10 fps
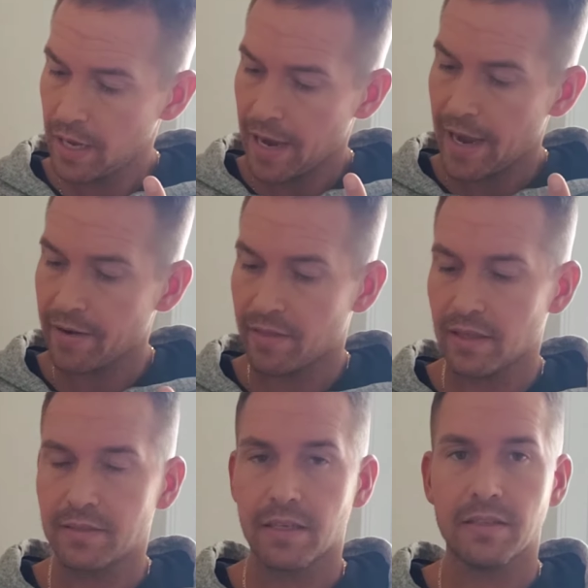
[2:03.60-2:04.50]
And
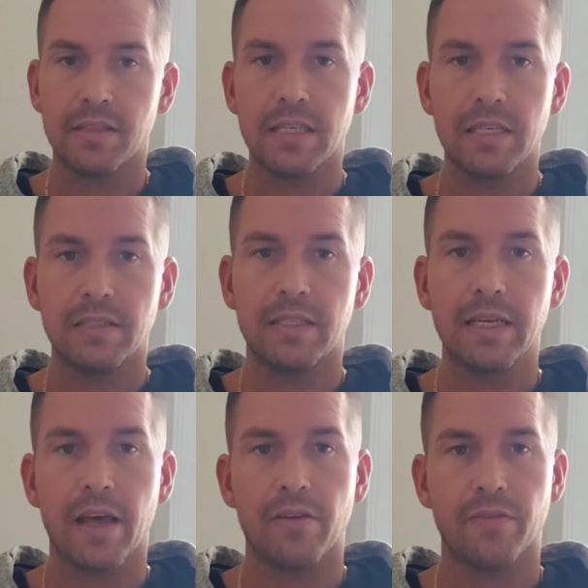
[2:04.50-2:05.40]
this is the
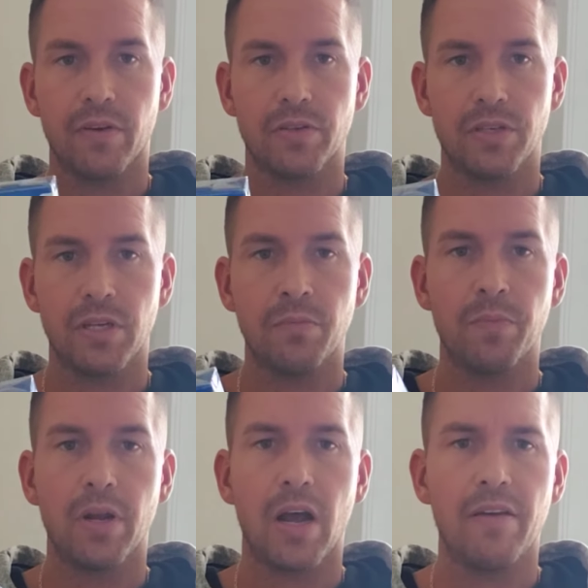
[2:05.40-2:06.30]
together version,
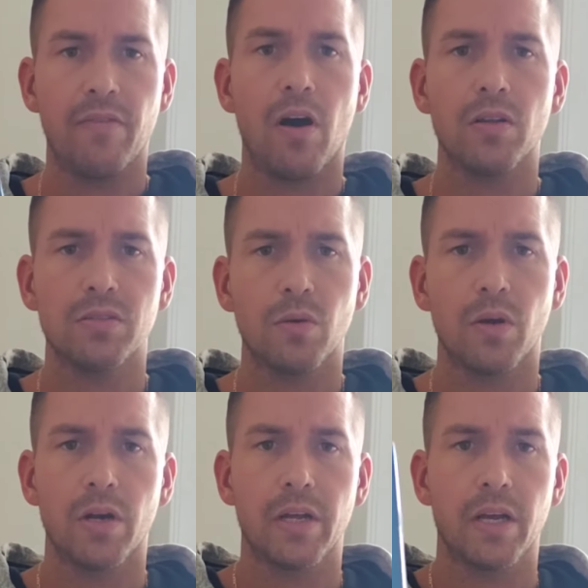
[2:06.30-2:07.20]
but I've also
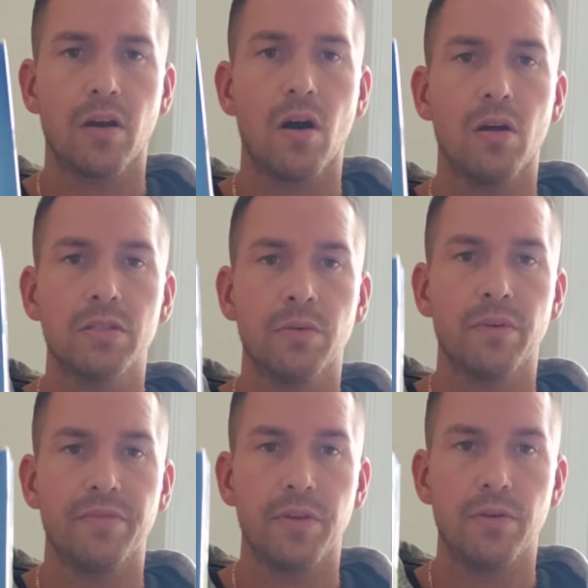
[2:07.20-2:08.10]
heard it called and
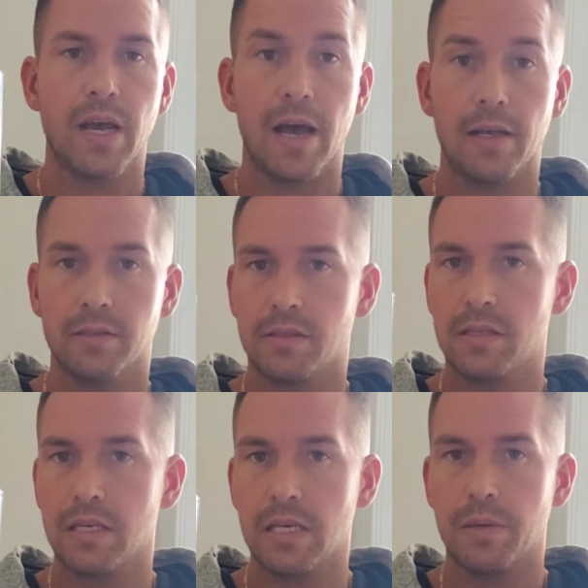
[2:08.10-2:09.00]
reviewed as
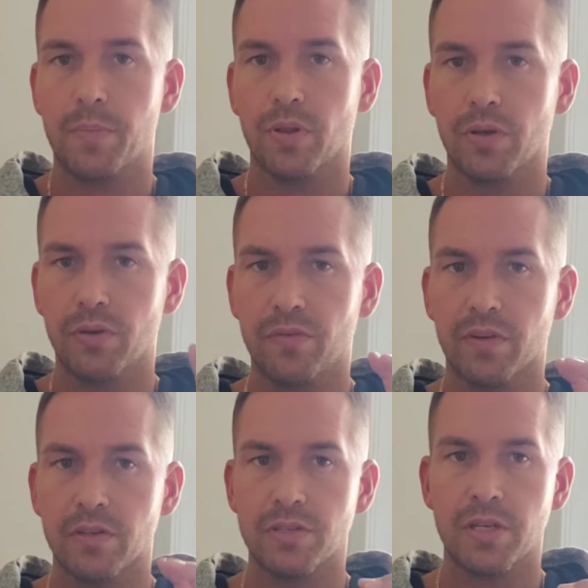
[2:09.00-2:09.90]
the blue
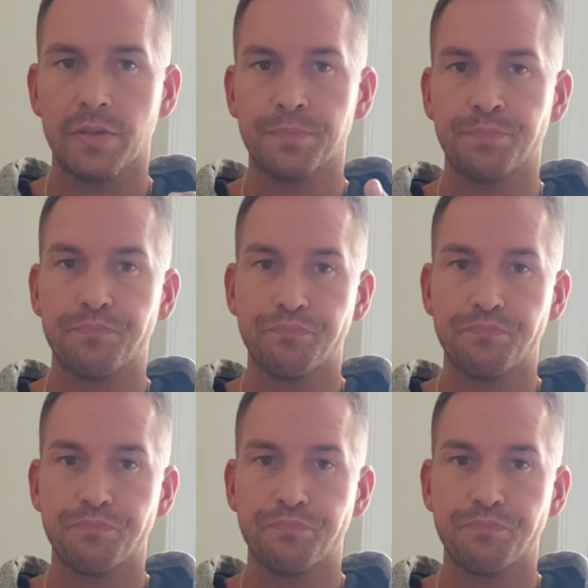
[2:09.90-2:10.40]
version.